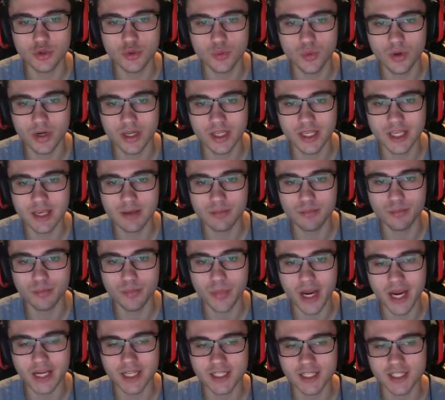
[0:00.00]
just want to keep
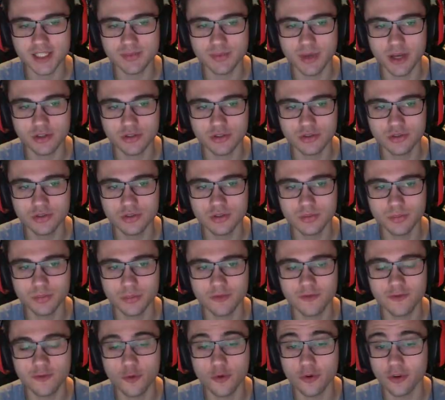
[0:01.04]
baiting specials
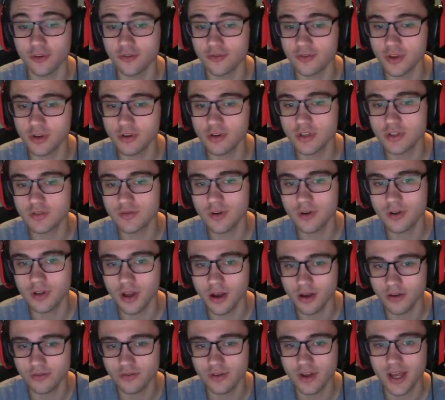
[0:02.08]
before your Furies fall
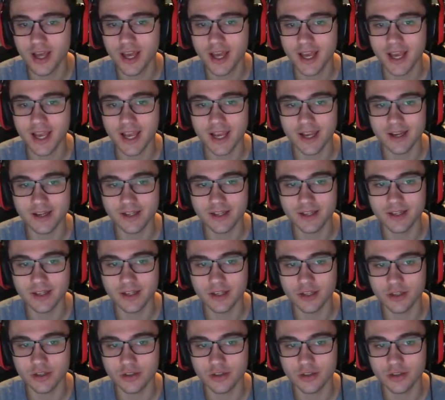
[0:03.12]
off, and uh,